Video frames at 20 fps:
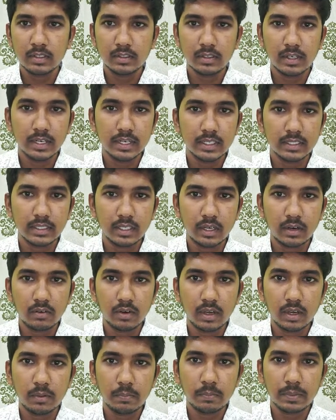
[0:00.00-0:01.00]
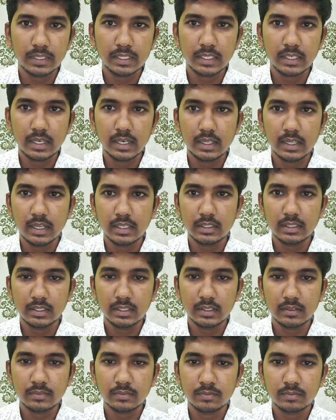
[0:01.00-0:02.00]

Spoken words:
Let us see how I have presented the answer.